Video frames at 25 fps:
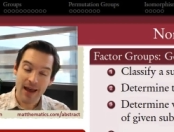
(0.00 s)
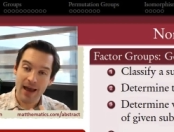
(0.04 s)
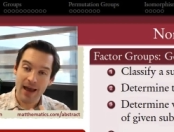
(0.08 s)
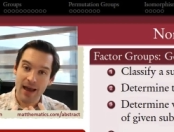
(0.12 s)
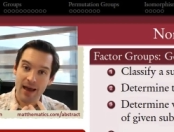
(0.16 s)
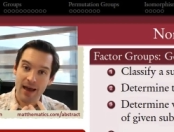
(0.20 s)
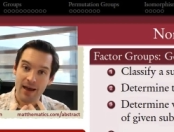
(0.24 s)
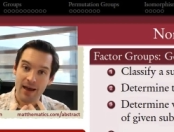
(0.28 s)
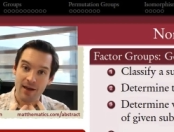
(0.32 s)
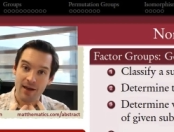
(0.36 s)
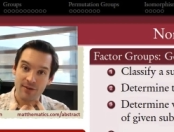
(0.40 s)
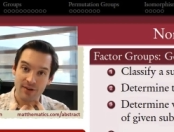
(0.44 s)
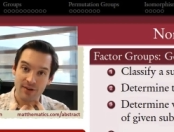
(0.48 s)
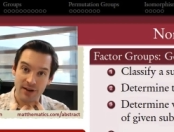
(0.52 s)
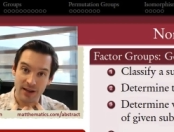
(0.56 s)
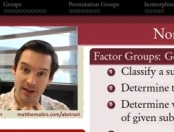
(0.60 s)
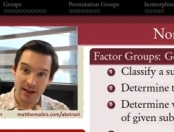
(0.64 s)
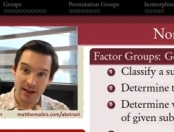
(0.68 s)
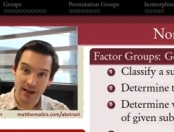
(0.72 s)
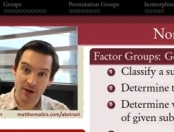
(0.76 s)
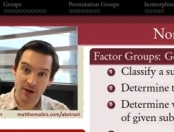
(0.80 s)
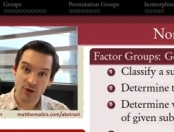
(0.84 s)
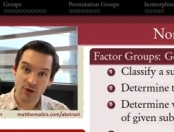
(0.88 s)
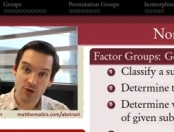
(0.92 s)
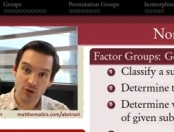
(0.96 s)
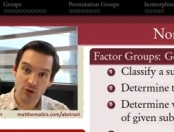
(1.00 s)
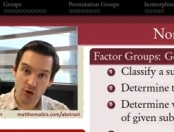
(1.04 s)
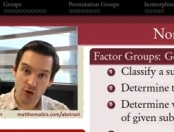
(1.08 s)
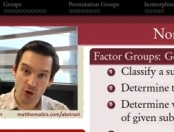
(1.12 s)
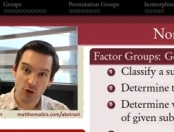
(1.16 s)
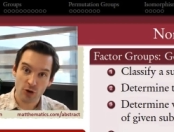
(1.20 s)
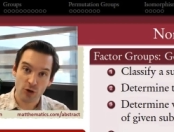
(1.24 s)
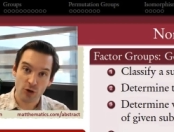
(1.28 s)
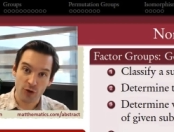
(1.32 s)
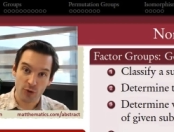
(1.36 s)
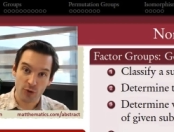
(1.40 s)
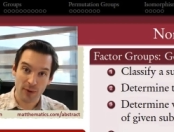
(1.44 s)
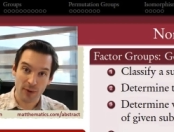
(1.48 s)
as an
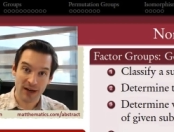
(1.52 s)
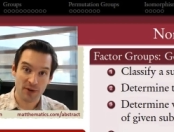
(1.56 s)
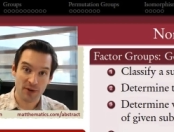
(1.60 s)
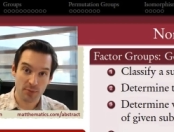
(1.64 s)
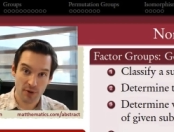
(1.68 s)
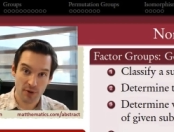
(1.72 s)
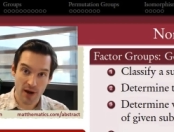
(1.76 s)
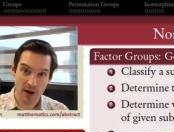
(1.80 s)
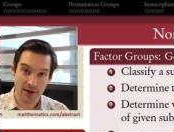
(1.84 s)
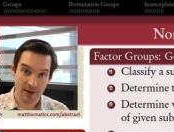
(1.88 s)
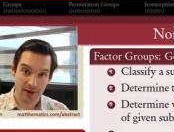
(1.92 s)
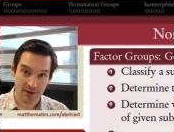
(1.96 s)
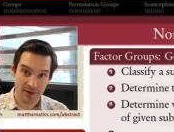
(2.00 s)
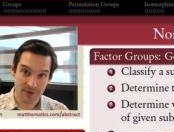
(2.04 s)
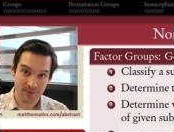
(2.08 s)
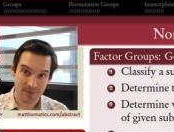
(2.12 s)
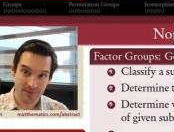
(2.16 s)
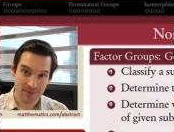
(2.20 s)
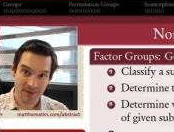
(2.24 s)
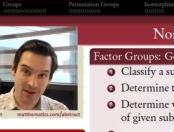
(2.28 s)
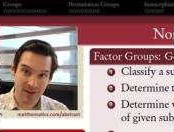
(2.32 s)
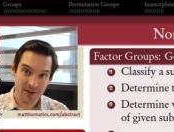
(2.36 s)
internal direct product.